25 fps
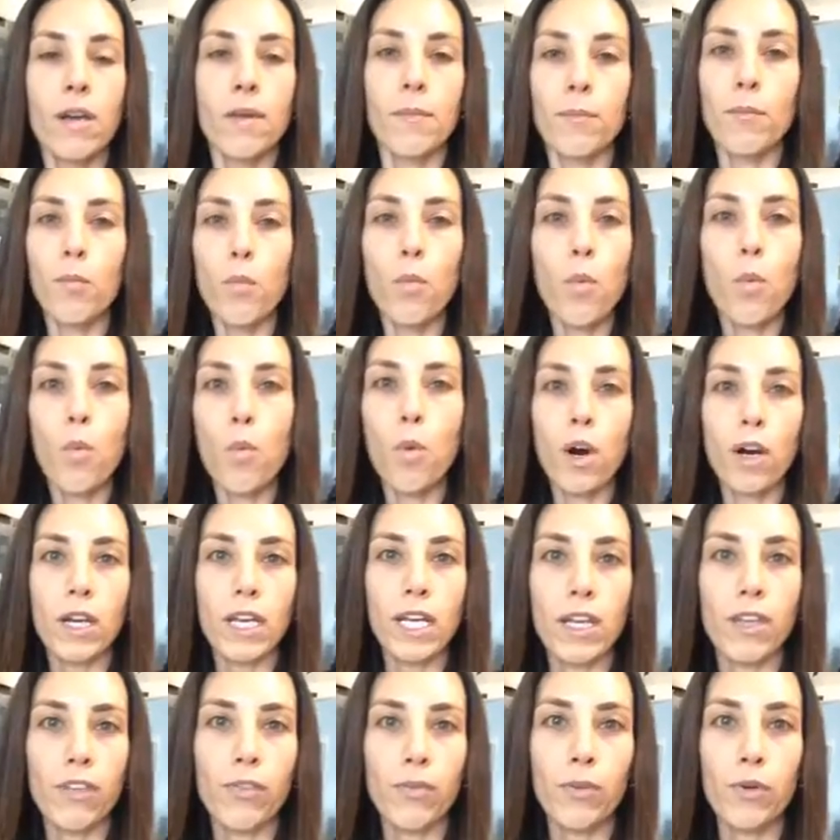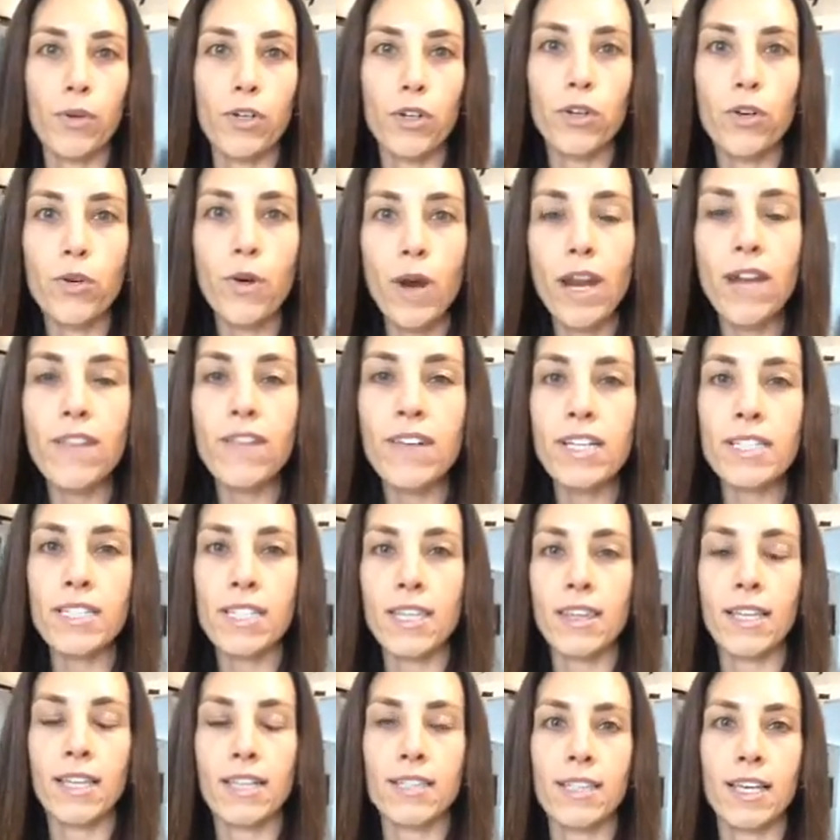working through your cravings
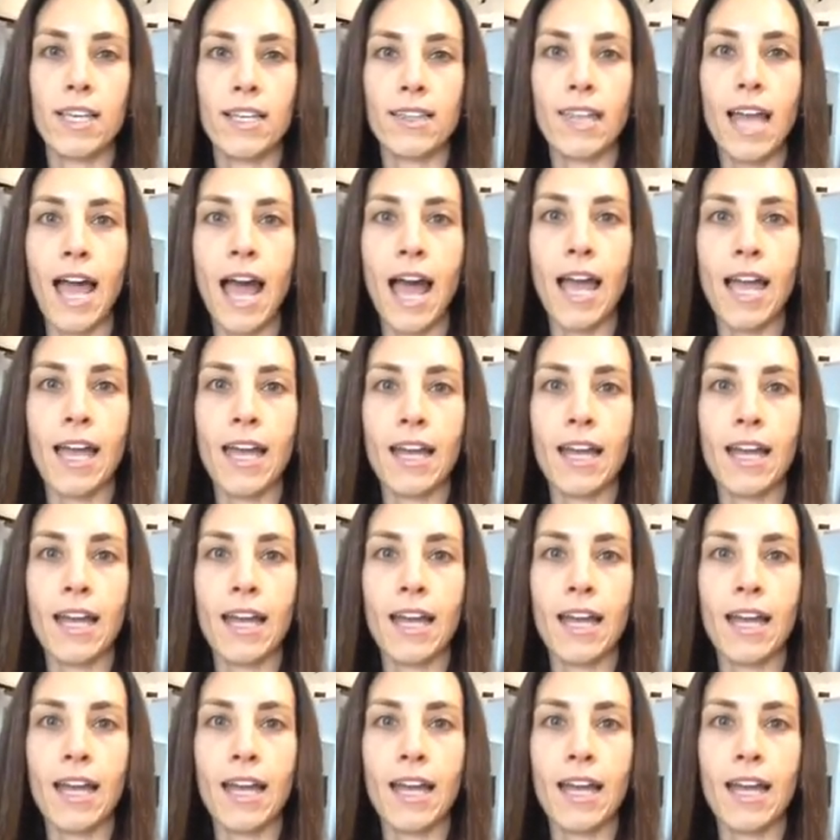and things like that,